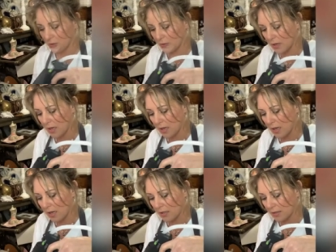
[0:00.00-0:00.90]
to
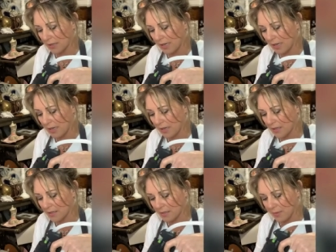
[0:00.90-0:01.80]
lay
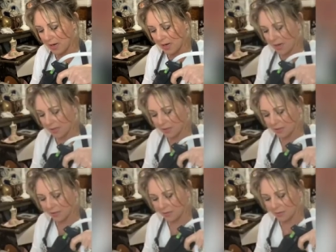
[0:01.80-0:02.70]
some hot glue